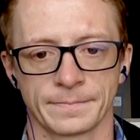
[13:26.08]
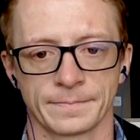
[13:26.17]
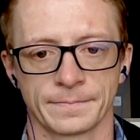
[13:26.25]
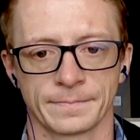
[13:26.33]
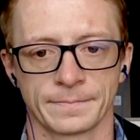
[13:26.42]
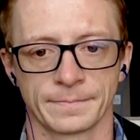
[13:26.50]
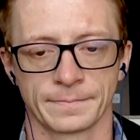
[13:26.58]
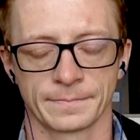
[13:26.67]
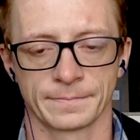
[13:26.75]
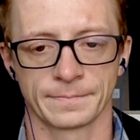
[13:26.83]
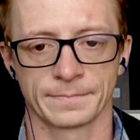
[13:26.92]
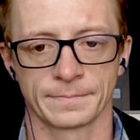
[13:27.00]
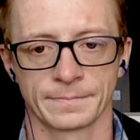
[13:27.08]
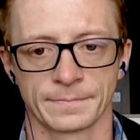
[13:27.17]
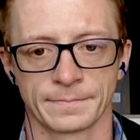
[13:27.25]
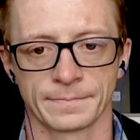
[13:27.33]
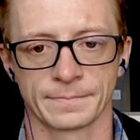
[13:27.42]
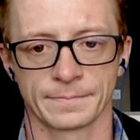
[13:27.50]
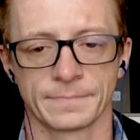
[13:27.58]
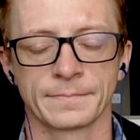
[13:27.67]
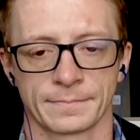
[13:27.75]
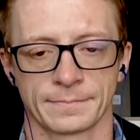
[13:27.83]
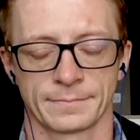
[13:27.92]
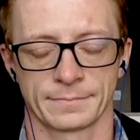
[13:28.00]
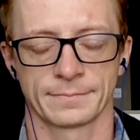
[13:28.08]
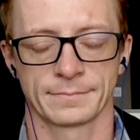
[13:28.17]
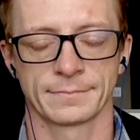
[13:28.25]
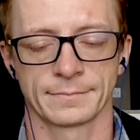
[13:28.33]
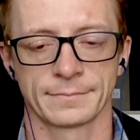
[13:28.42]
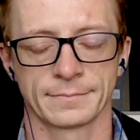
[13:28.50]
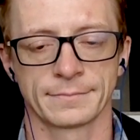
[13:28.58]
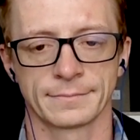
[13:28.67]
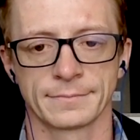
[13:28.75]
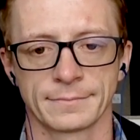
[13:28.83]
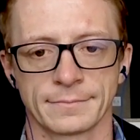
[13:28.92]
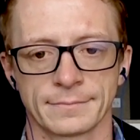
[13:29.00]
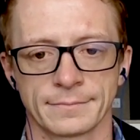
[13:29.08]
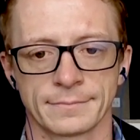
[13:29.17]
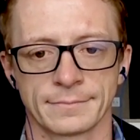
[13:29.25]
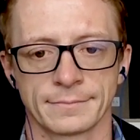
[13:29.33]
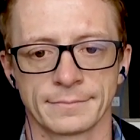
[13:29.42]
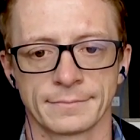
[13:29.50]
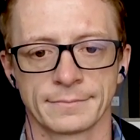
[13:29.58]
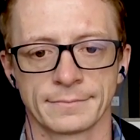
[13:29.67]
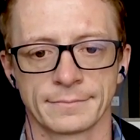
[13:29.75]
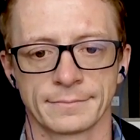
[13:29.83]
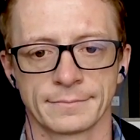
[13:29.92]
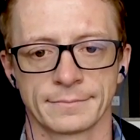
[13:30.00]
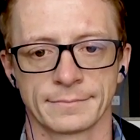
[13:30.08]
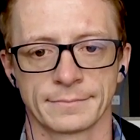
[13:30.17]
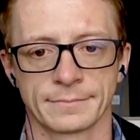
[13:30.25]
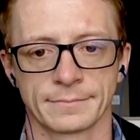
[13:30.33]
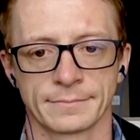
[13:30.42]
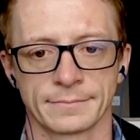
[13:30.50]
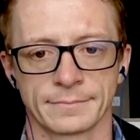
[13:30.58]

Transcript: The person shown says nothing.